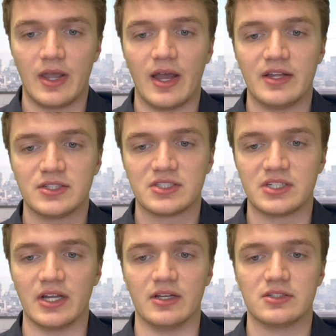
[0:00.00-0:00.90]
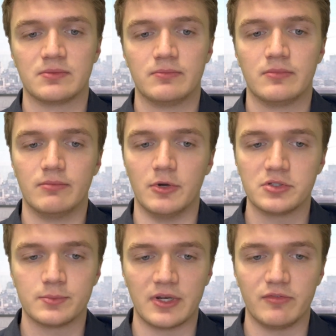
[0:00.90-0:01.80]
As it stands,
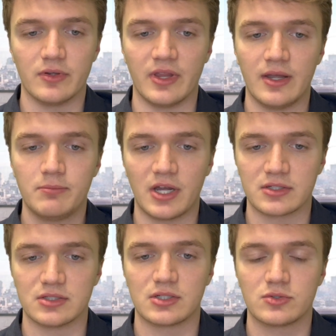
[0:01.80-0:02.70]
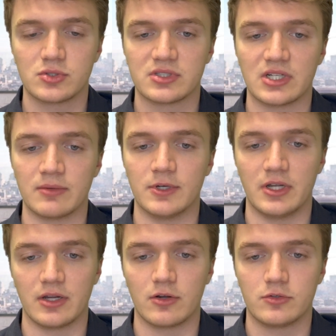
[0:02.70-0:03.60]
most men feel the impacts of social stigma
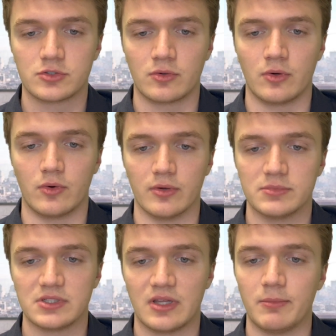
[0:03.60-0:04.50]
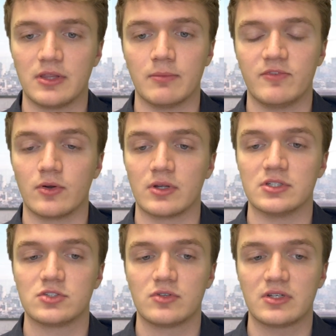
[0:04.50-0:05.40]
and cultural norms that make them feel
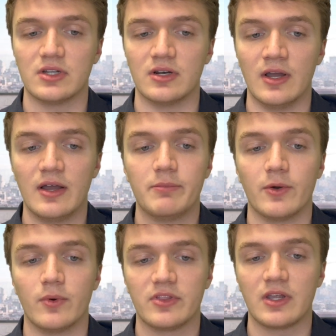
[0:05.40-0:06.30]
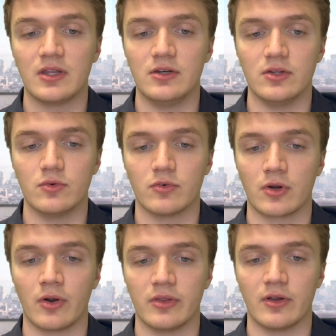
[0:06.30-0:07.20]
constricted about what they can do
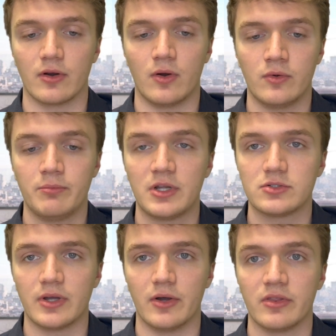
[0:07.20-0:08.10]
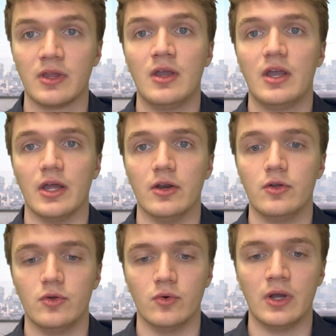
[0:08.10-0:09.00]
regarding their own mental health and
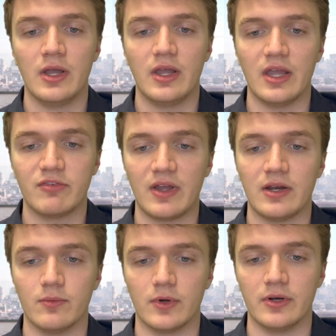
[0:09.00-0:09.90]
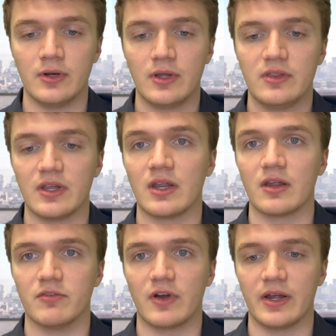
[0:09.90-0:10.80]
who, if anyone, they can
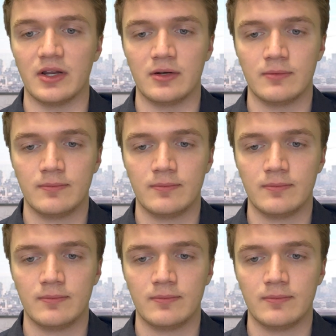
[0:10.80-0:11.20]
confide in.